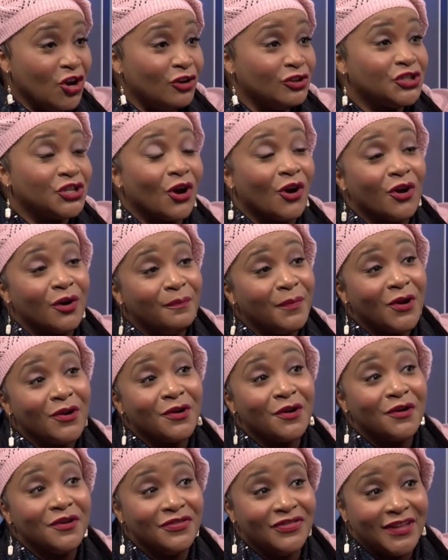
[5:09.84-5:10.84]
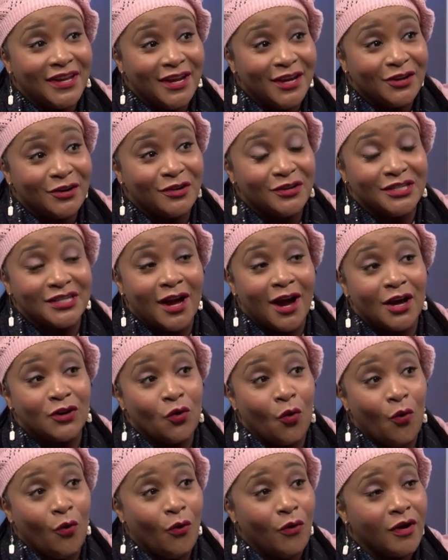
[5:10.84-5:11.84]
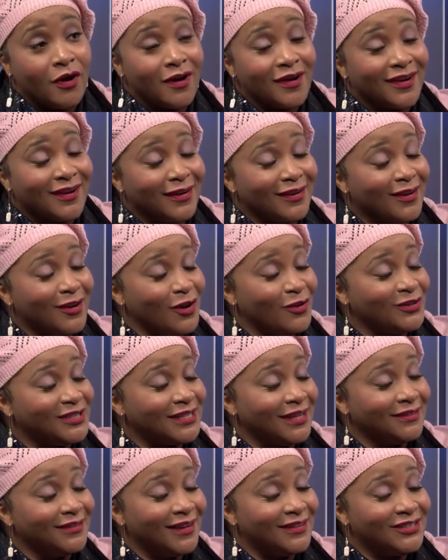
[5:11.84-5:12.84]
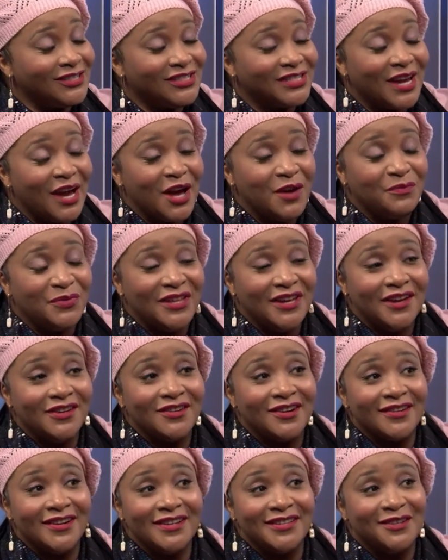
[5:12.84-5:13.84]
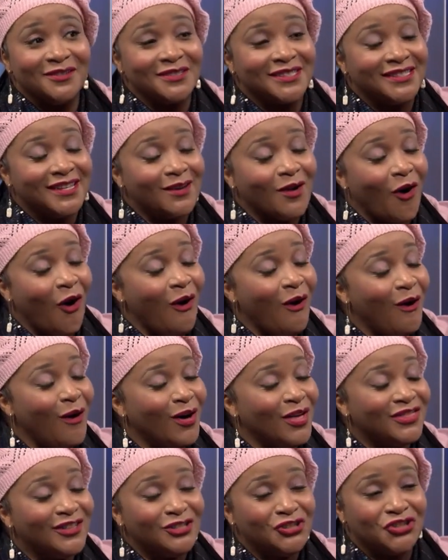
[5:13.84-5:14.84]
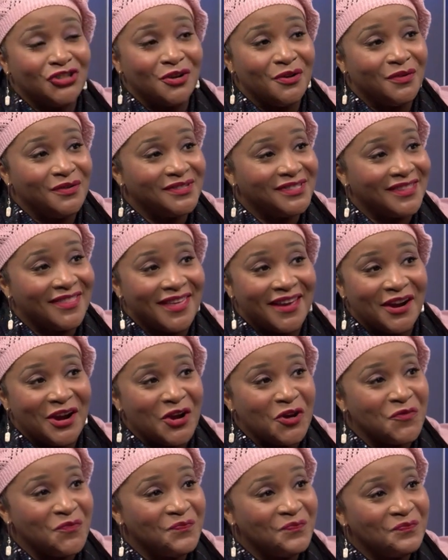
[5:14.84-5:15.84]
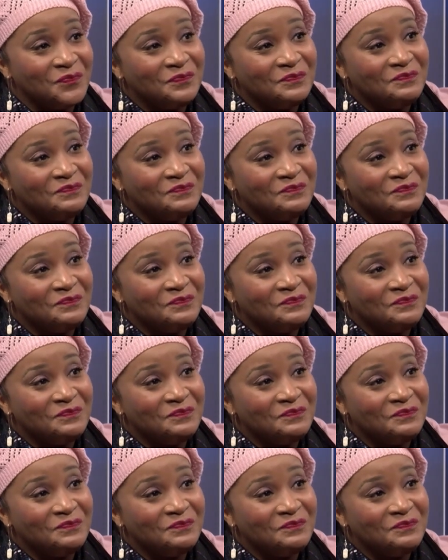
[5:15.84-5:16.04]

can go to herbergertheater.org, go to lunchtime theater, and you'll see all the shows there.